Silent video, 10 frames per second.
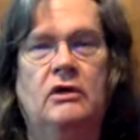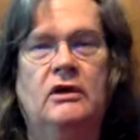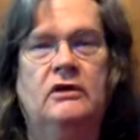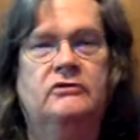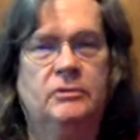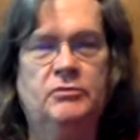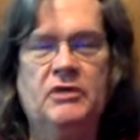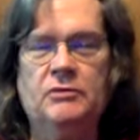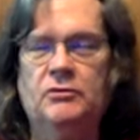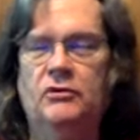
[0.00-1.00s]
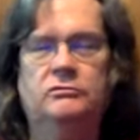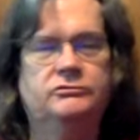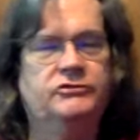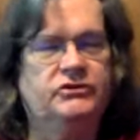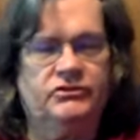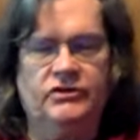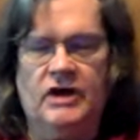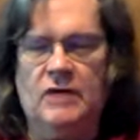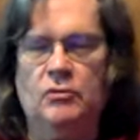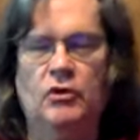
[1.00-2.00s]
Some people just are
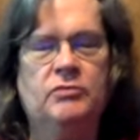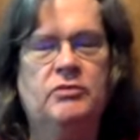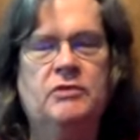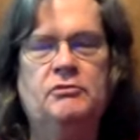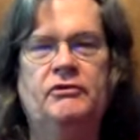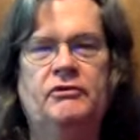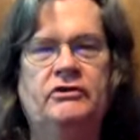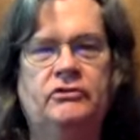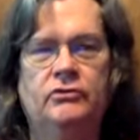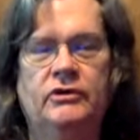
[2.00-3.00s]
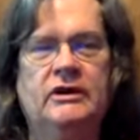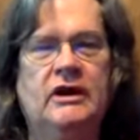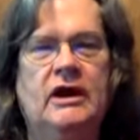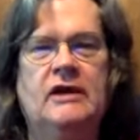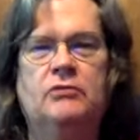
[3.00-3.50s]
not morning people and they do it at night,